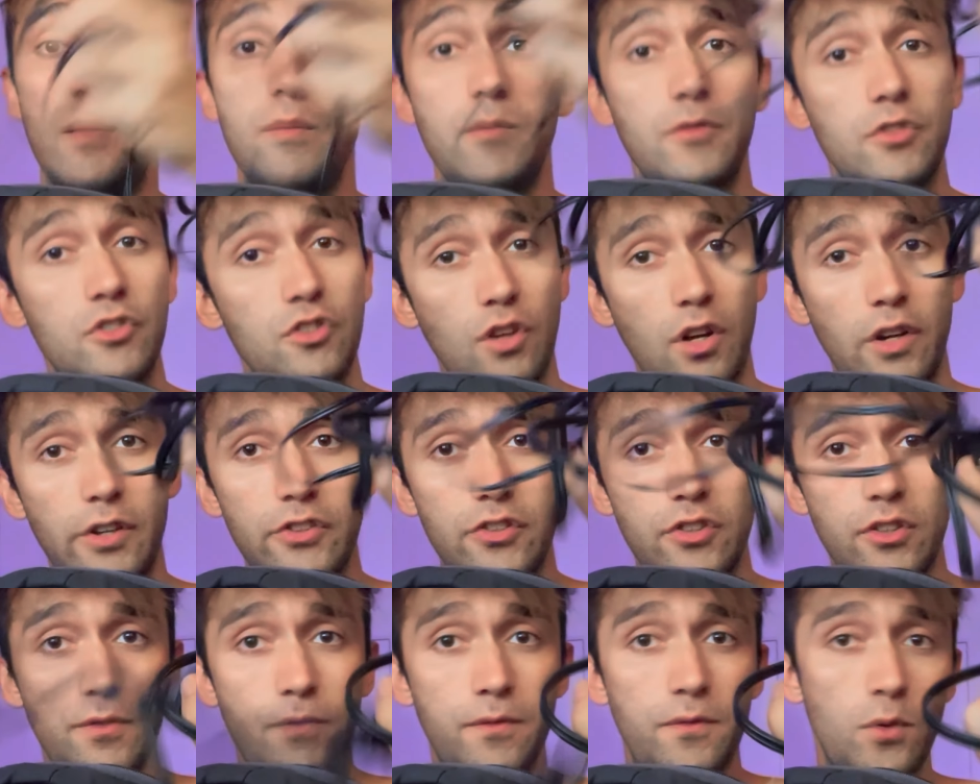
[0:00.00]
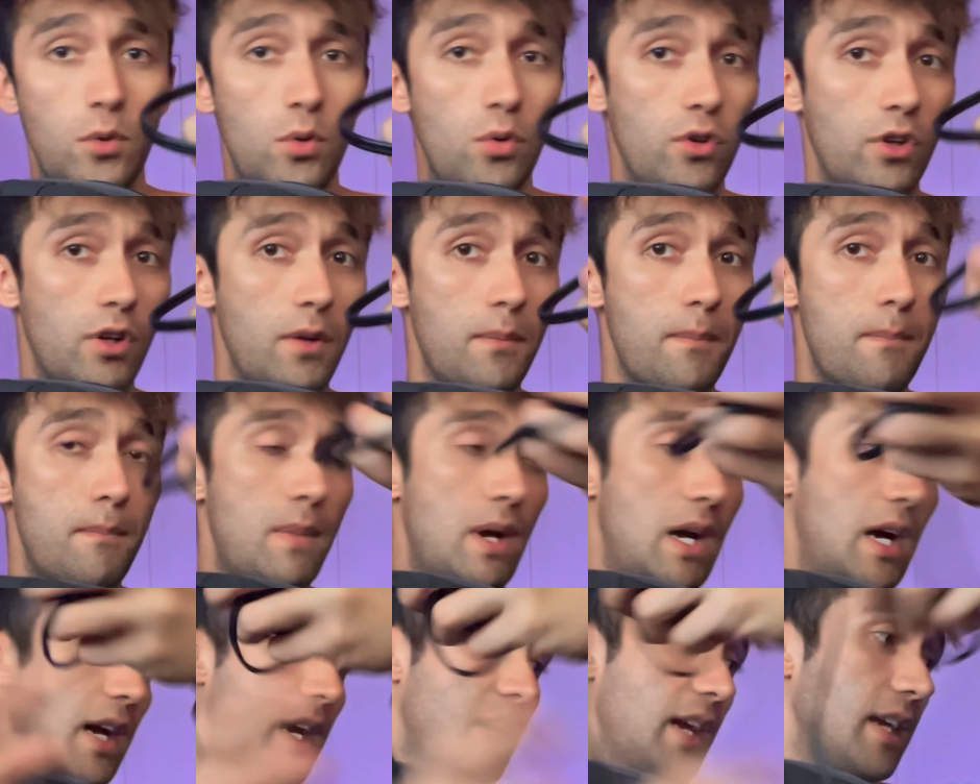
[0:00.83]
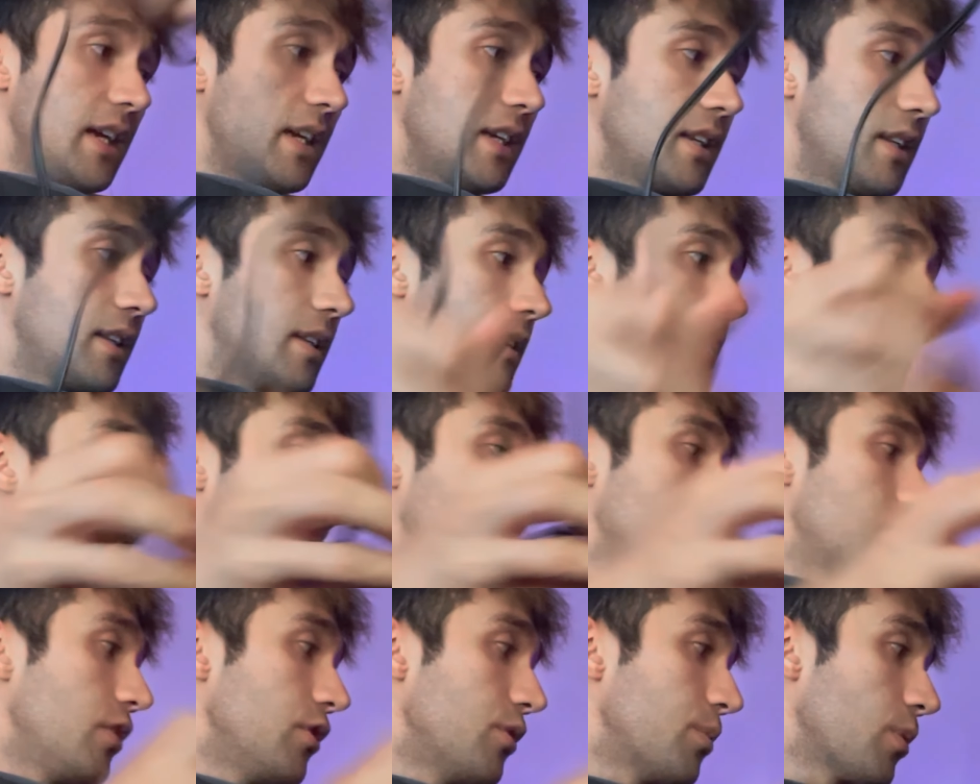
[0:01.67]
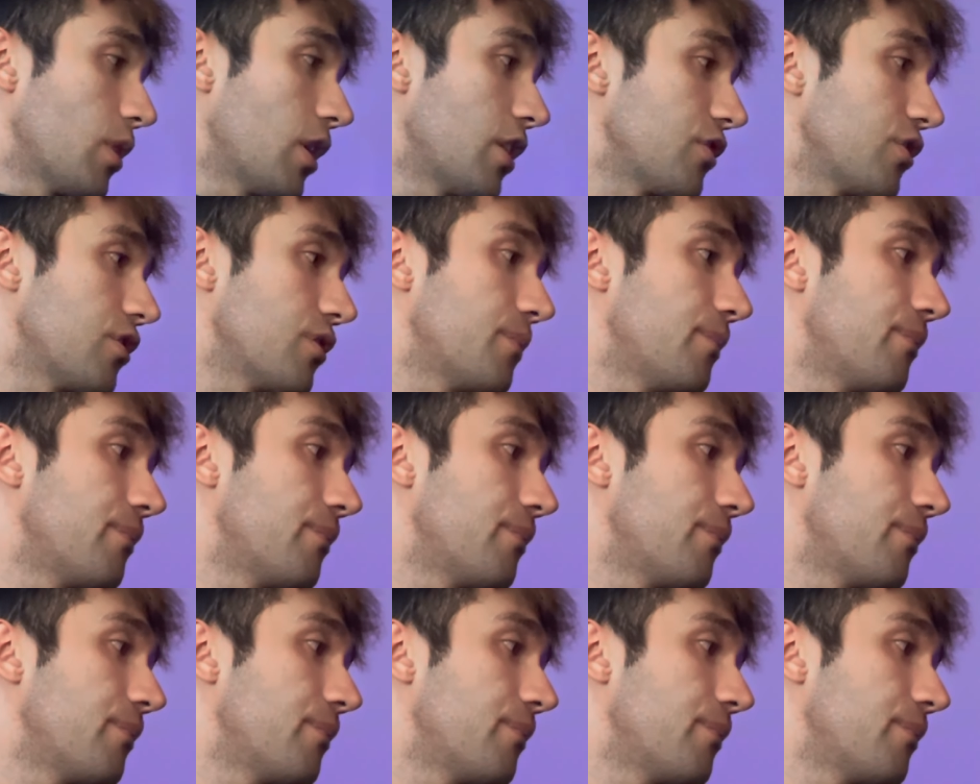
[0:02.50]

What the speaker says: Charger for my toothbrush,